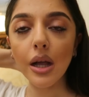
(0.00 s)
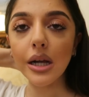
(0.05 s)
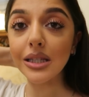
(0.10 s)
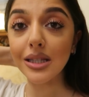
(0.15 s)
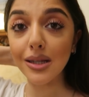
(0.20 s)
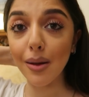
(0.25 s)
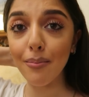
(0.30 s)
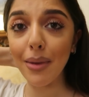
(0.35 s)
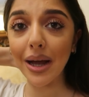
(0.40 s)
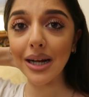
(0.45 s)

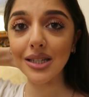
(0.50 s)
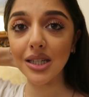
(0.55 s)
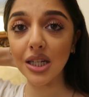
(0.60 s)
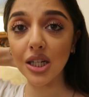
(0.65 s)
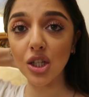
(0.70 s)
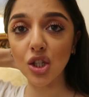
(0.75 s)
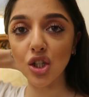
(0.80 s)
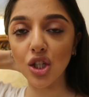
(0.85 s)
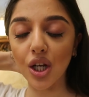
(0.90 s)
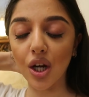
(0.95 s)
it's a
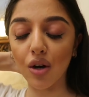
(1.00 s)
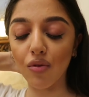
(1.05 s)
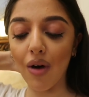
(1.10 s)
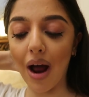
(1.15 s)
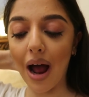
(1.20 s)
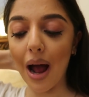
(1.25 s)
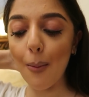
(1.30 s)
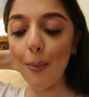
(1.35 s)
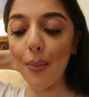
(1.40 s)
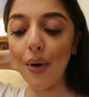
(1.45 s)
Mexican chicken
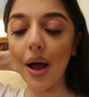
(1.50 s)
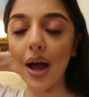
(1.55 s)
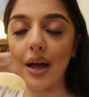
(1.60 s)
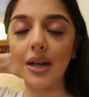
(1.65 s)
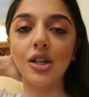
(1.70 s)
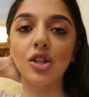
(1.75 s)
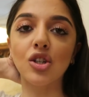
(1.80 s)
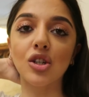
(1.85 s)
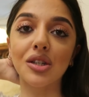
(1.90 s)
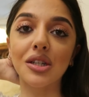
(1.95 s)
wrap
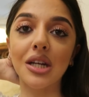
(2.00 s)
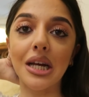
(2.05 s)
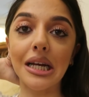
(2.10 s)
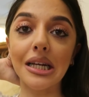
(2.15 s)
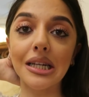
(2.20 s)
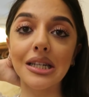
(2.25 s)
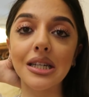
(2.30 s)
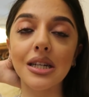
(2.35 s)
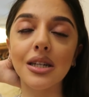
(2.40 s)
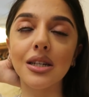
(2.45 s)
and it just
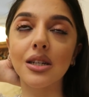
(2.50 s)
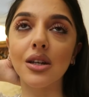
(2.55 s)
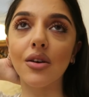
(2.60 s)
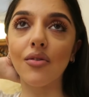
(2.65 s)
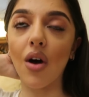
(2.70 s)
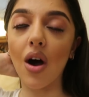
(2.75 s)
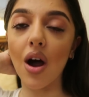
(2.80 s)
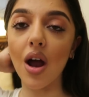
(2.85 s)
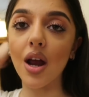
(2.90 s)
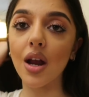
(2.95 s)
tastes
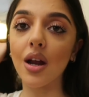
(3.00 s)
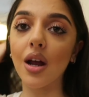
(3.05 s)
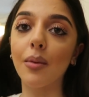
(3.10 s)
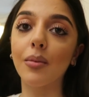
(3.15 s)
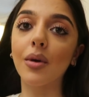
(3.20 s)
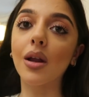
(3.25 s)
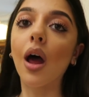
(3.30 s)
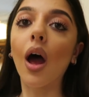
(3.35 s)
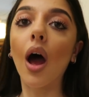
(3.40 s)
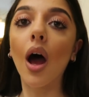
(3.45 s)
divine.
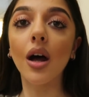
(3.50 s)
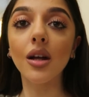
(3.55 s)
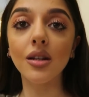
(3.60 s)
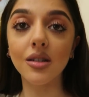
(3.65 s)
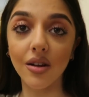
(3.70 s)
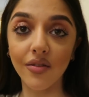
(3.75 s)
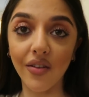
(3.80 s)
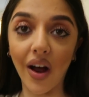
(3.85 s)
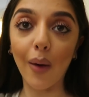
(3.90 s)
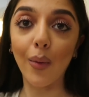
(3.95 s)
I'm gonna
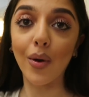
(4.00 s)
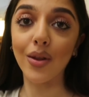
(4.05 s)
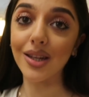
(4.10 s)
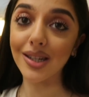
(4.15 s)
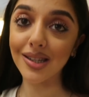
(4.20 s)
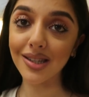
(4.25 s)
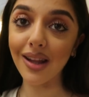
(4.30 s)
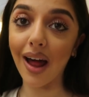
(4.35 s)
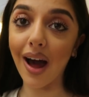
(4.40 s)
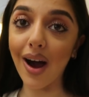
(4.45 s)
devour
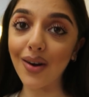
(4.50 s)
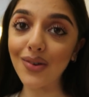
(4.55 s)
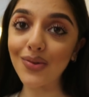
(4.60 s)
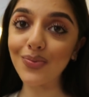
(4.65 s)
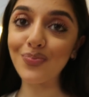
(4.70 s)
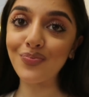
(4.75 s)
this now.